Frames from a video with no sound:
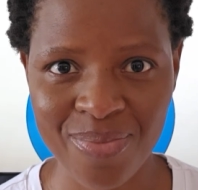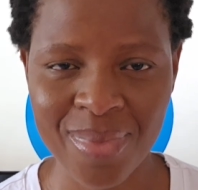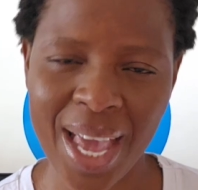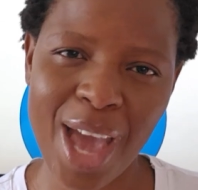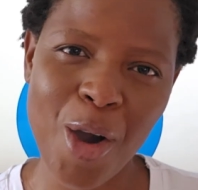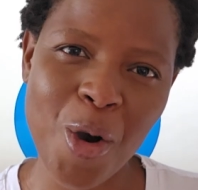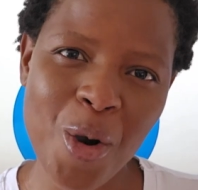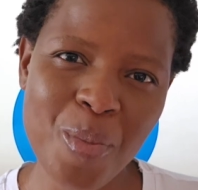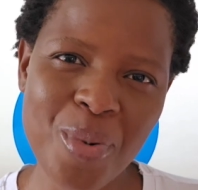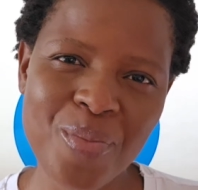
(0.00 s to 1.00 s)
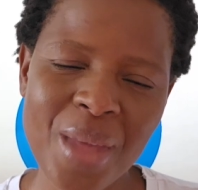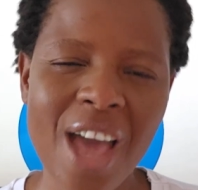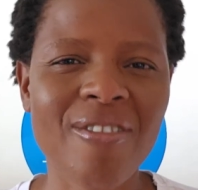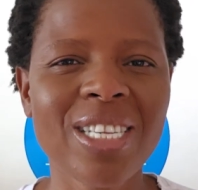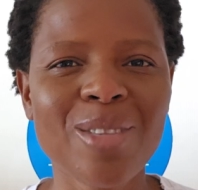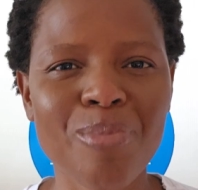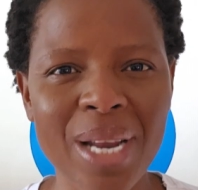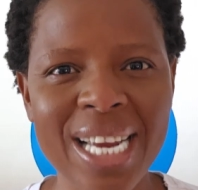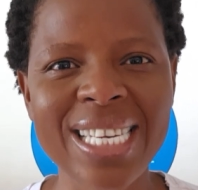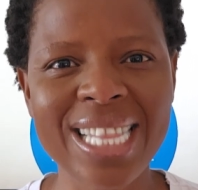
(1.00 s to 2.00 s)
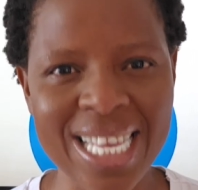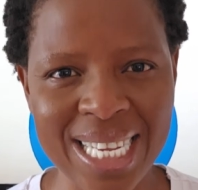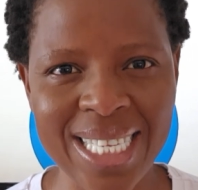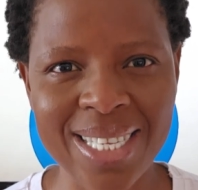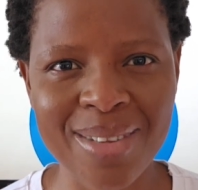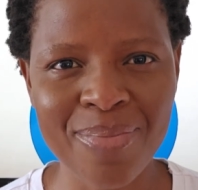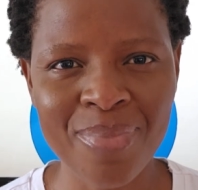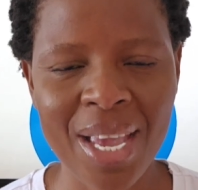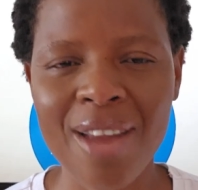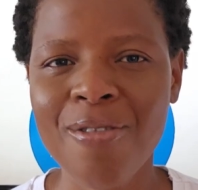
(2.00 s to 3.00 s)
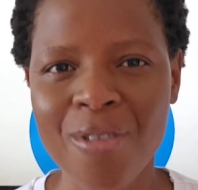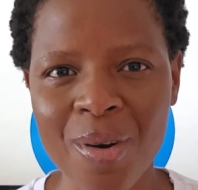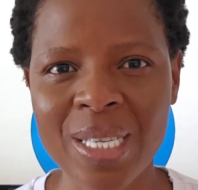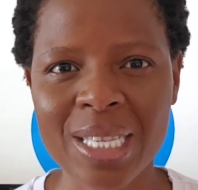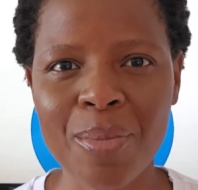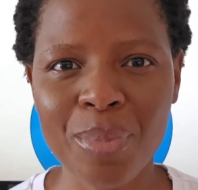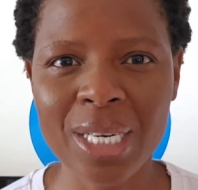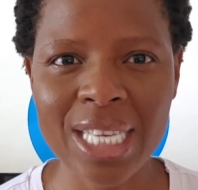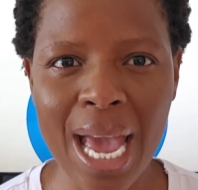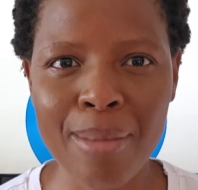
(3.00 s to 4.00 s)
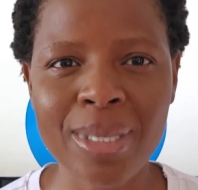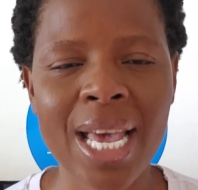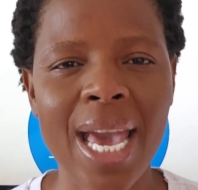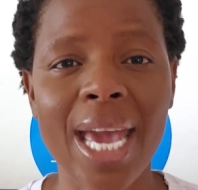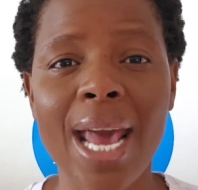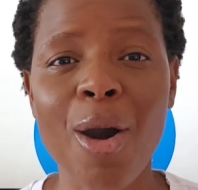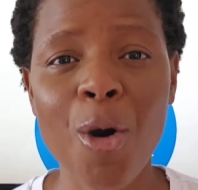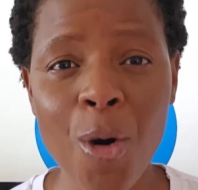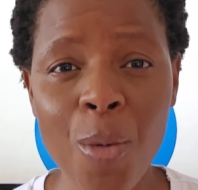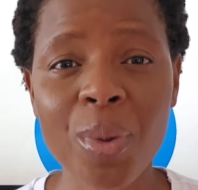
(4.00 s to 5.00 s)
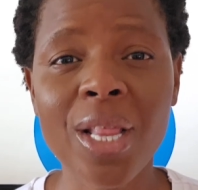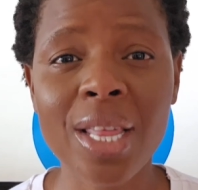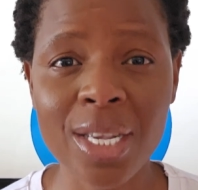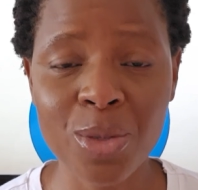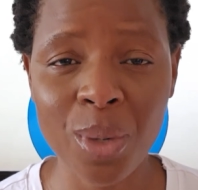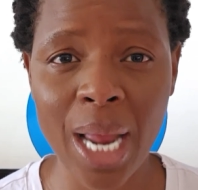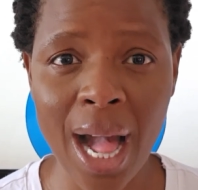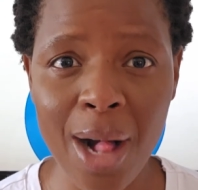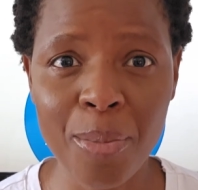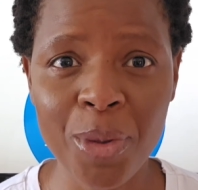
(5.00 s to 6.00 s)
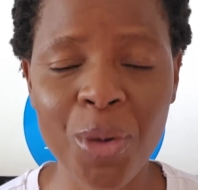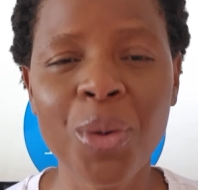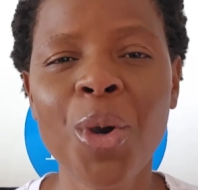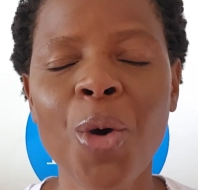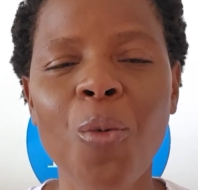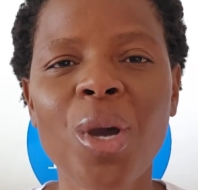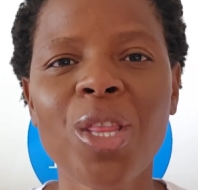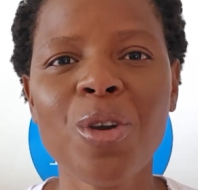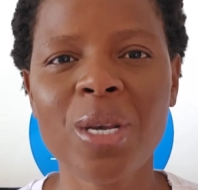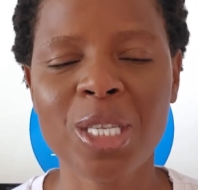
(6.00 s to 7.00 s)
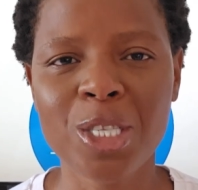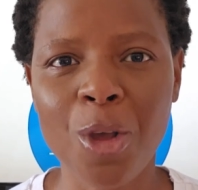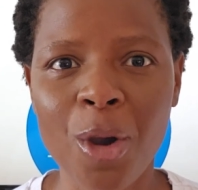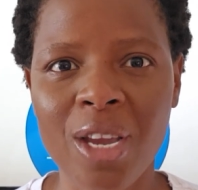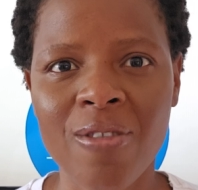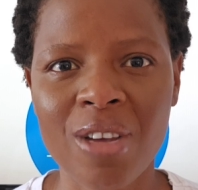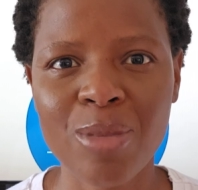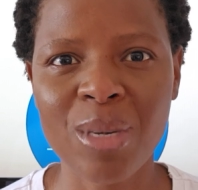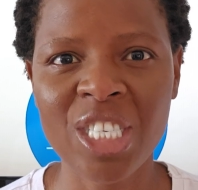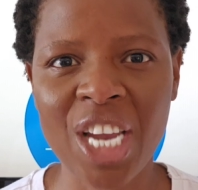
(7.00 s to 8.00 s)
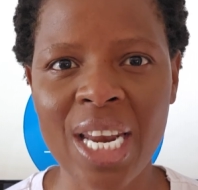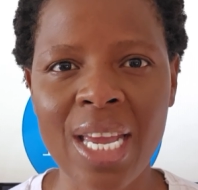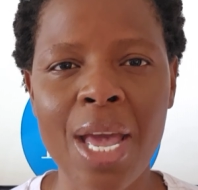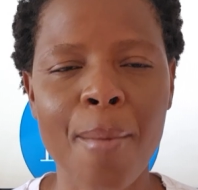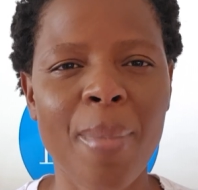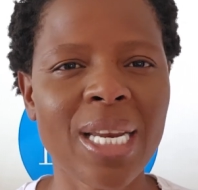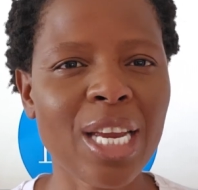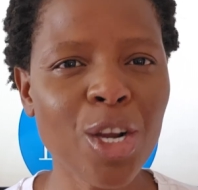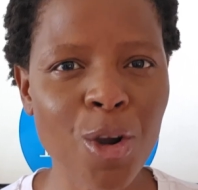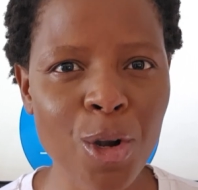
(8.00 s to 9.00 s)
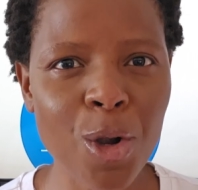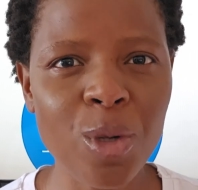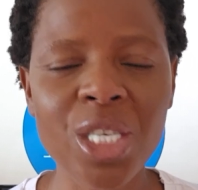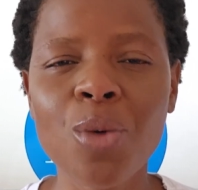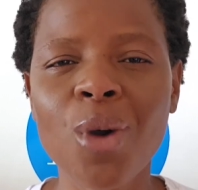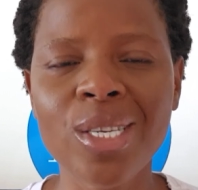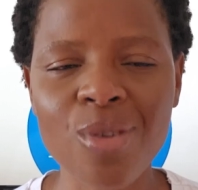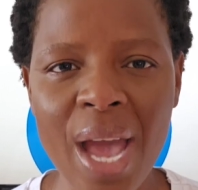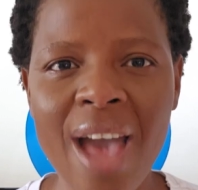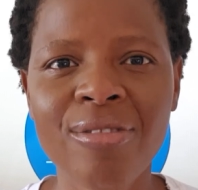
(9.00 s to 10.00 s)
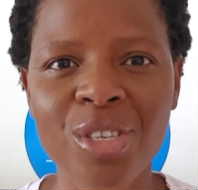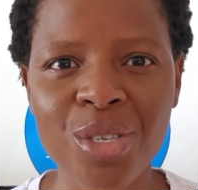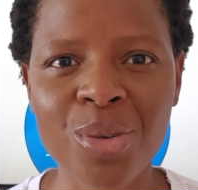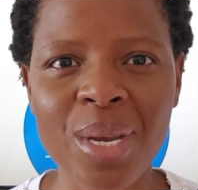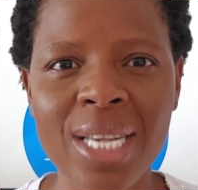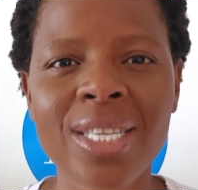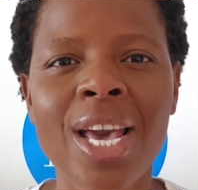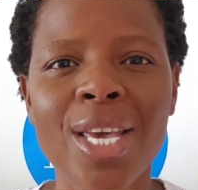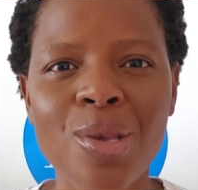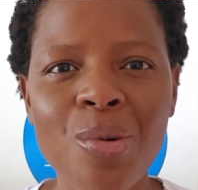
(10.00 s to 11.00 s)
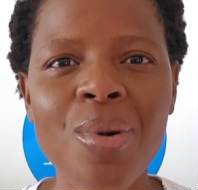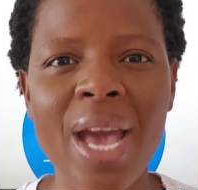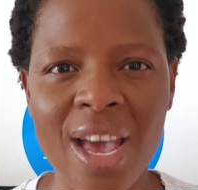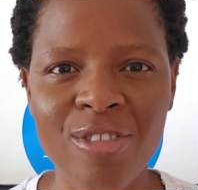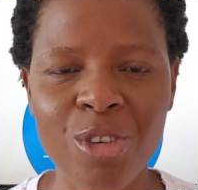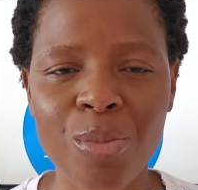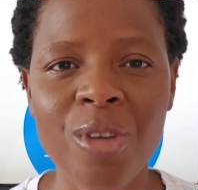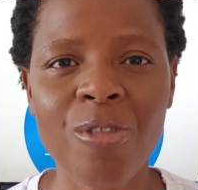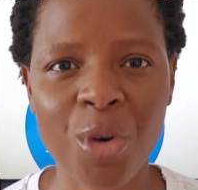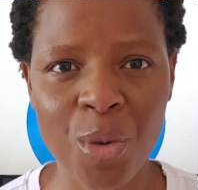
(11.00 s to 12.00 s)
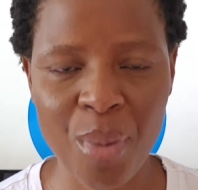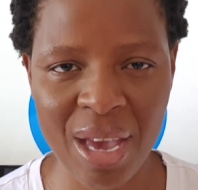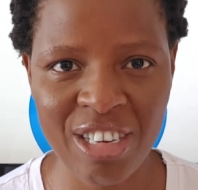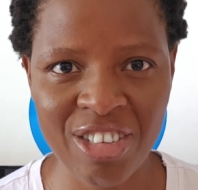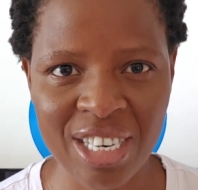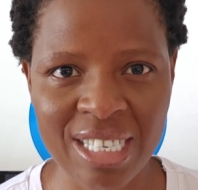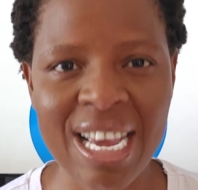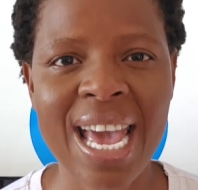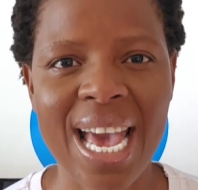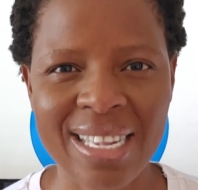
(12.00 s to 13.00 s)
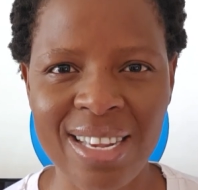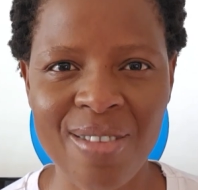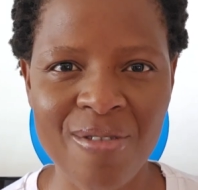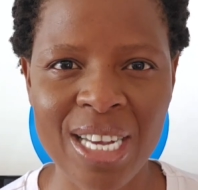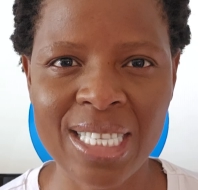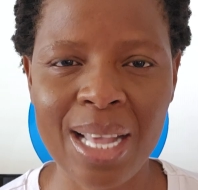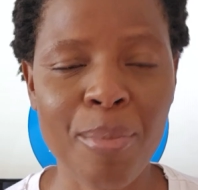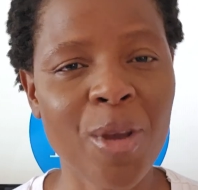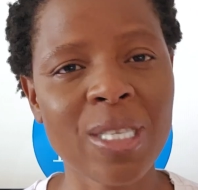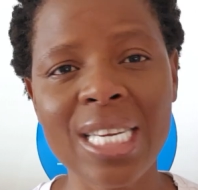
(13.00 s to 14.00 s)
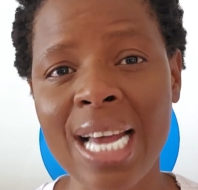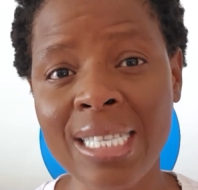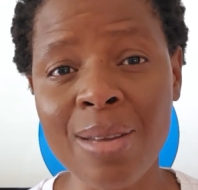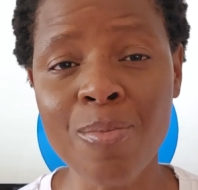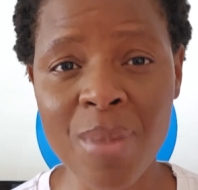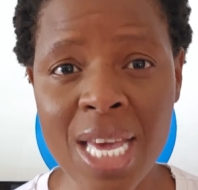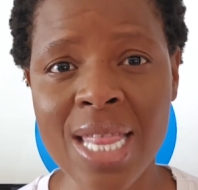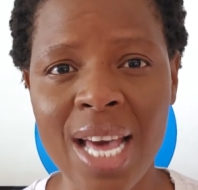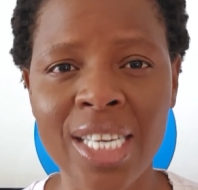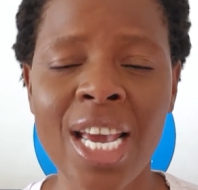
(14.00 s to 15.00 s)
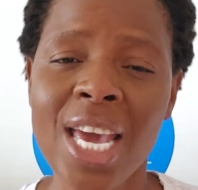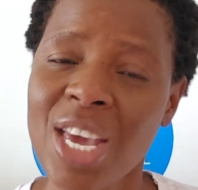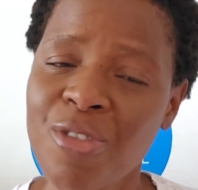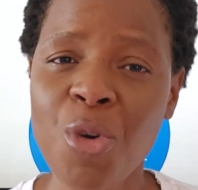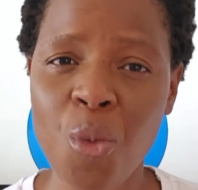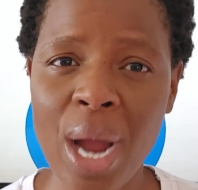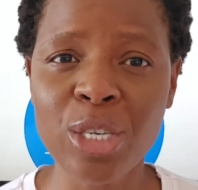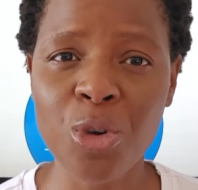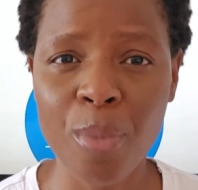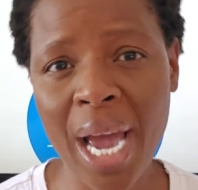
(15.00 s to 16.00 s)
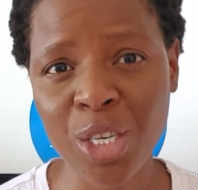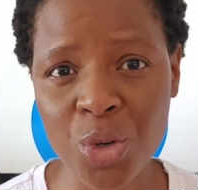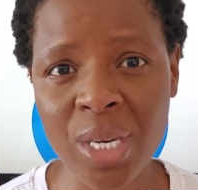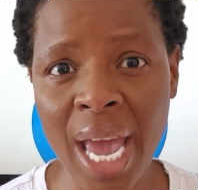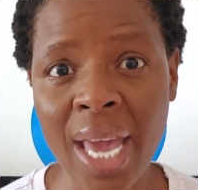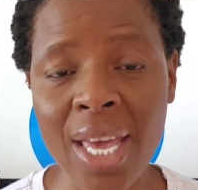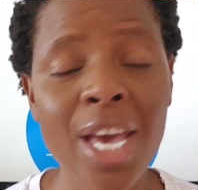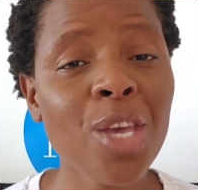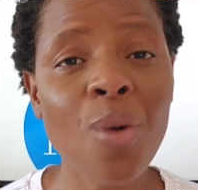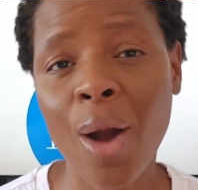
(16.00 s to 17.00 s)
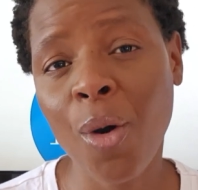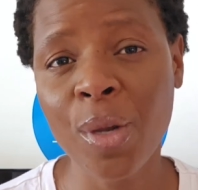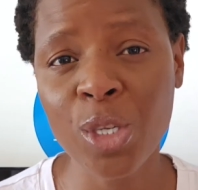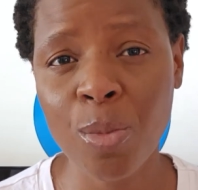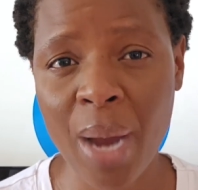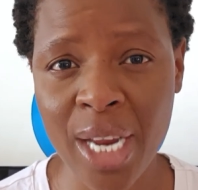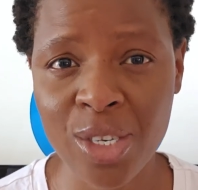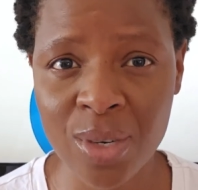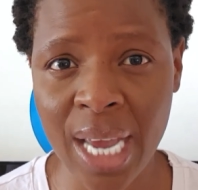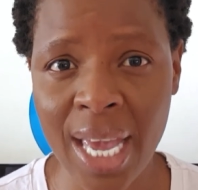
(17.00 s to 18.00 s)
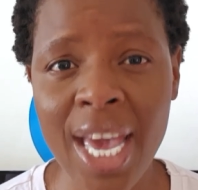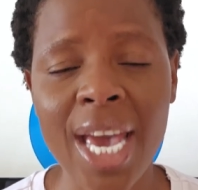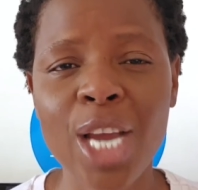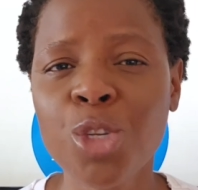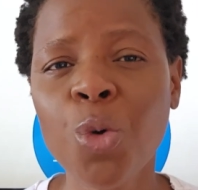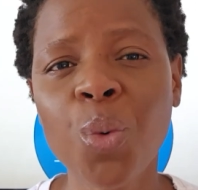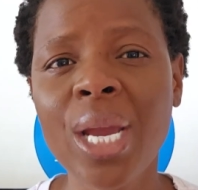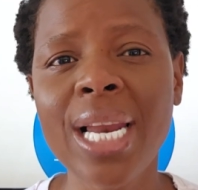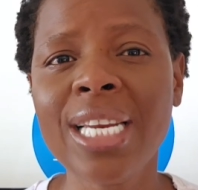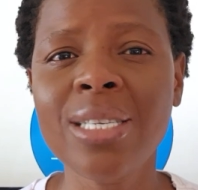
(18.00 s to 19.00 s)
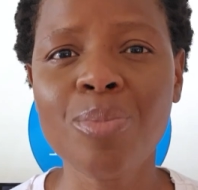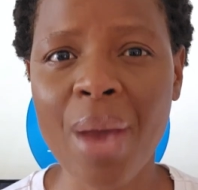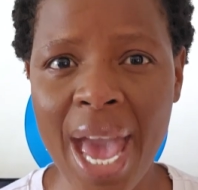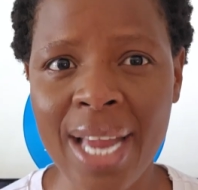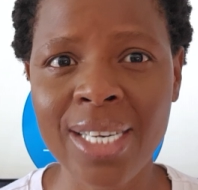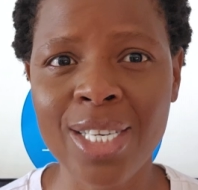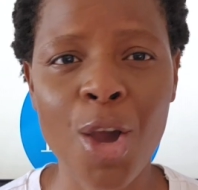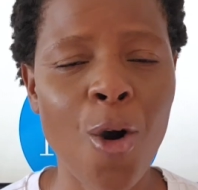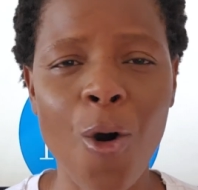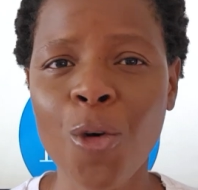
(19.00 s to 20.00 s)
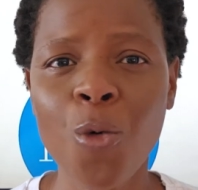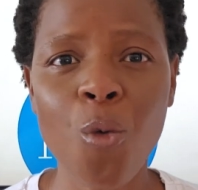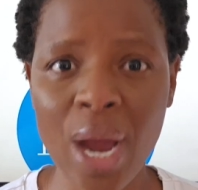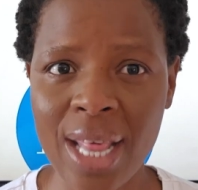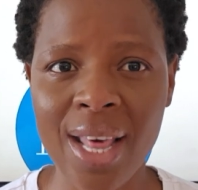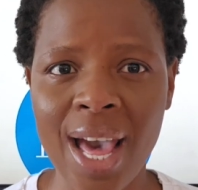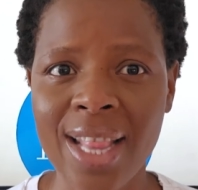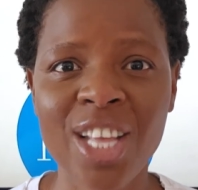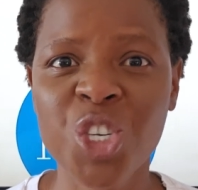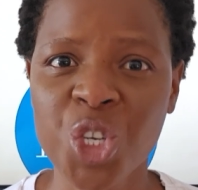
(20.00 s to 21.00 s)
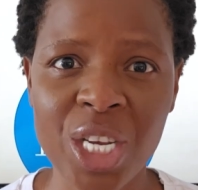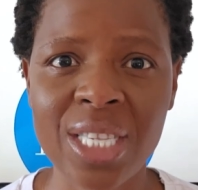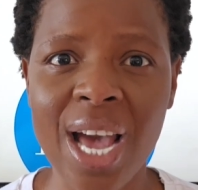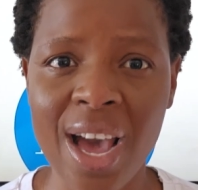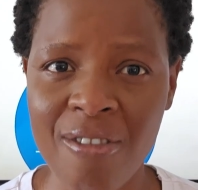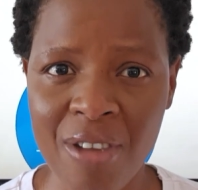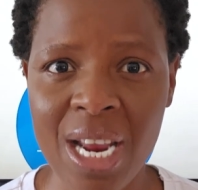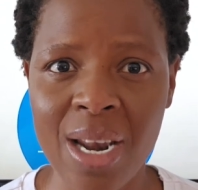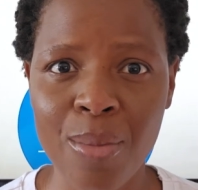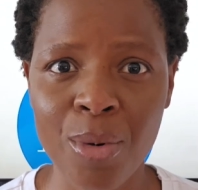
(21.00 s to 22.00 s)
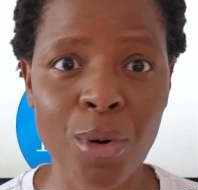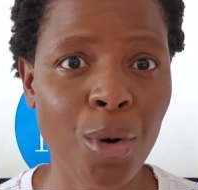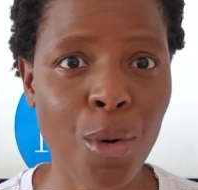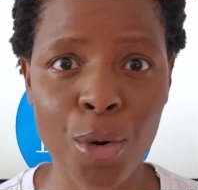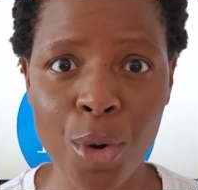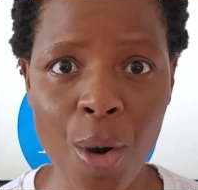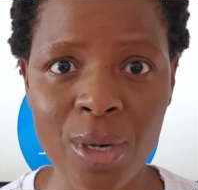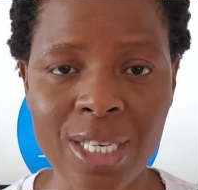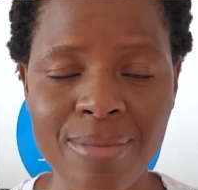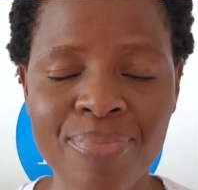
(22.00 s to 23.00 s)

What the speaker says: I hope I've explained this in very simple terms, and I hope this will help you with your in-stock investment journey. But in conclusion, what you have to do is you have to be very patient as an investor, because it doesn't mean that if you want to buy today, you are going to buy today. It will really depend on whether the shares are available or not.